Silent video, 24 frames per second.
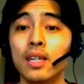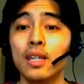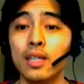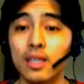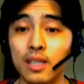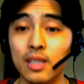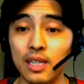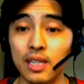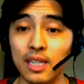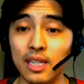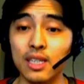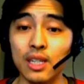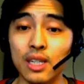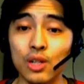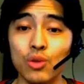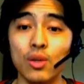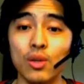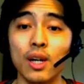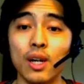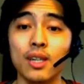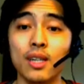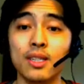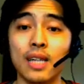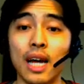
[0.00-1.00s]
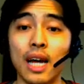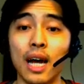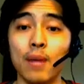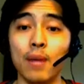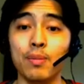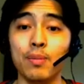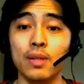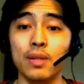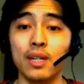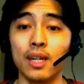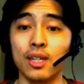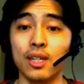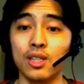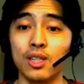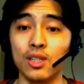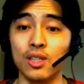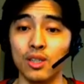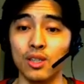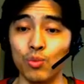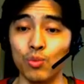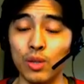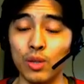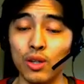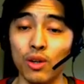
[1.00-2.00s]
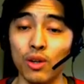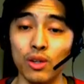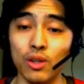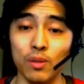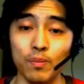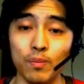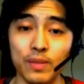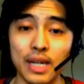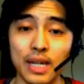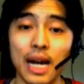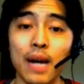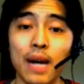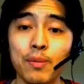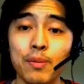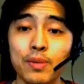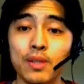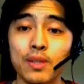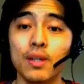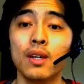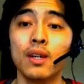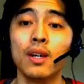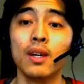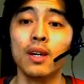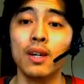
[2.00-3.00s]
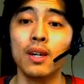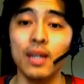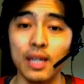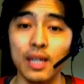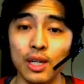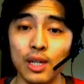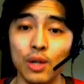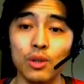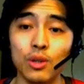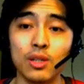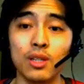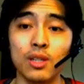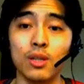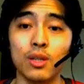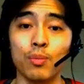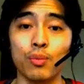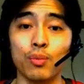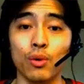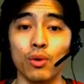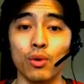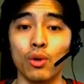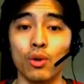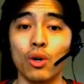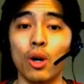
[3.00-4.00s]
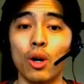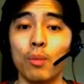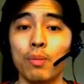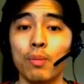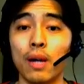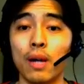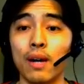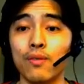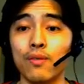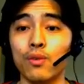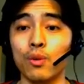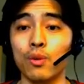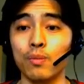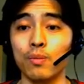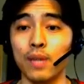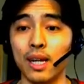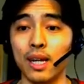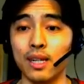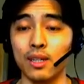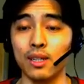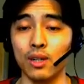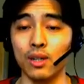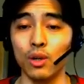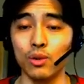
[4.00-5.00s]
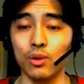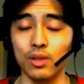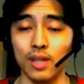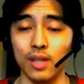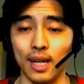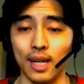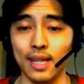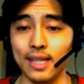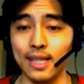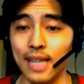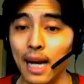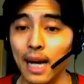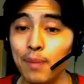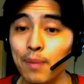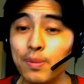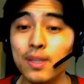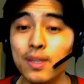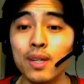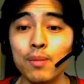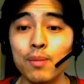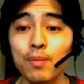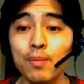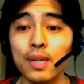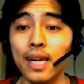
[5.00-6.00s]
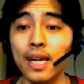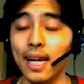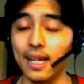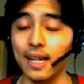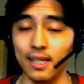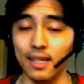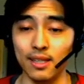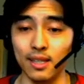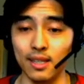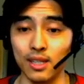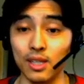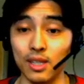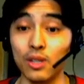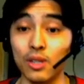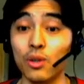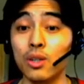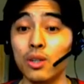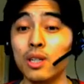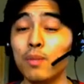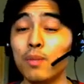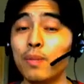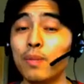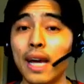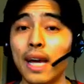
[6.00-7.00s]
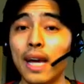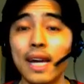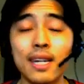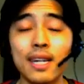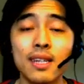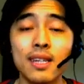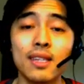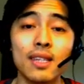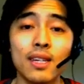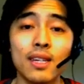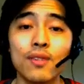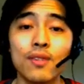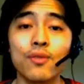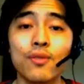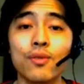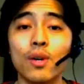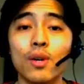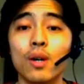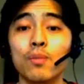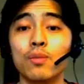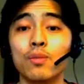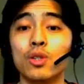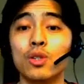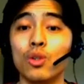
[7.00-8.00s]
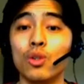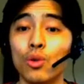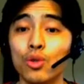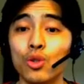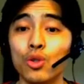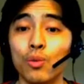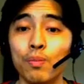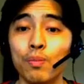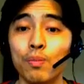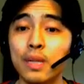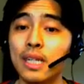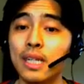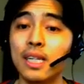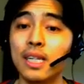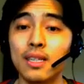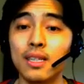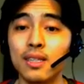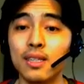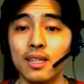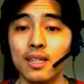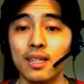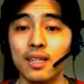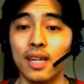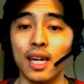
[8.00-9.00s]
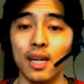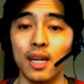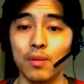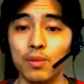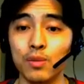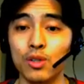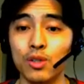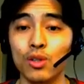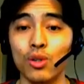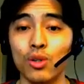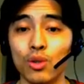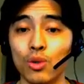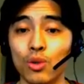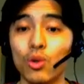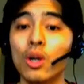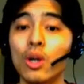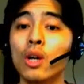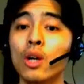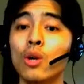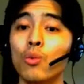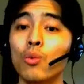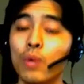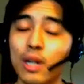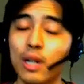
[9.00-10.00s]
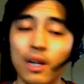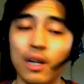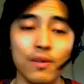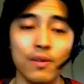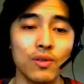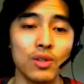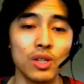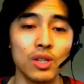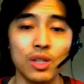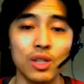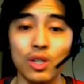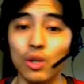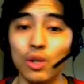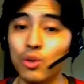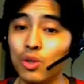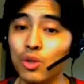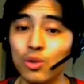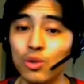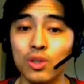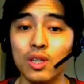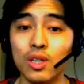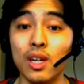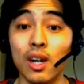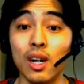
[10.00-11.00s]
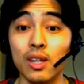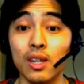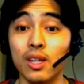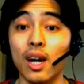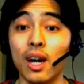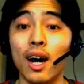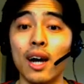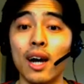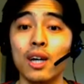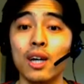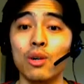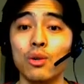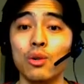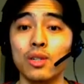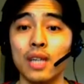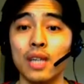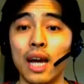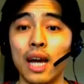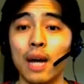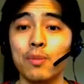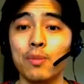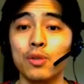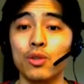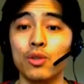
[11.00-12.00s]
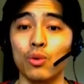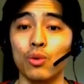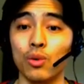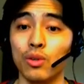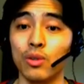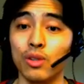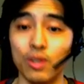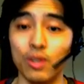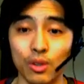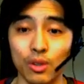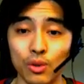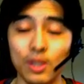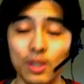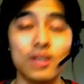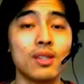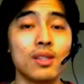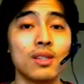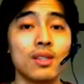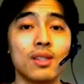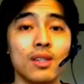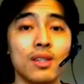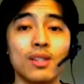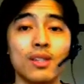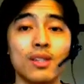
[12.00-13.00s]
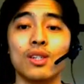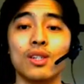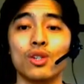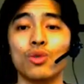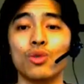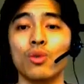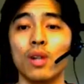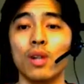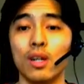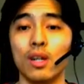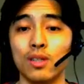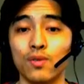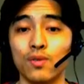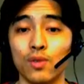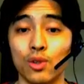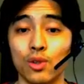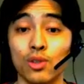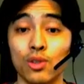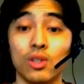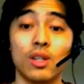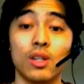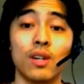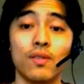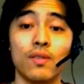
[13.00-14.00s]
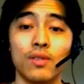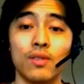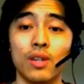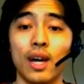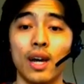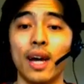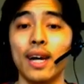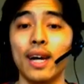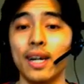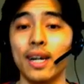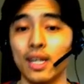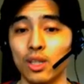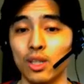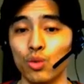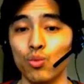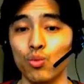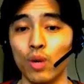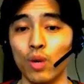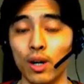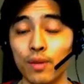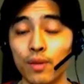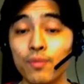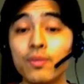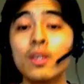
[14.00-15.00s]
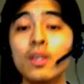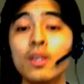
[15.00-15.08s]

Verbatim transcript: decentralized applications. We call them dApps. EOS is a protocol platform that can host it. And dApps can be anything. You know, it can be anything from social media to games to whatever, you know, you see on the iOS App Store. There is a decentralized version of that as well.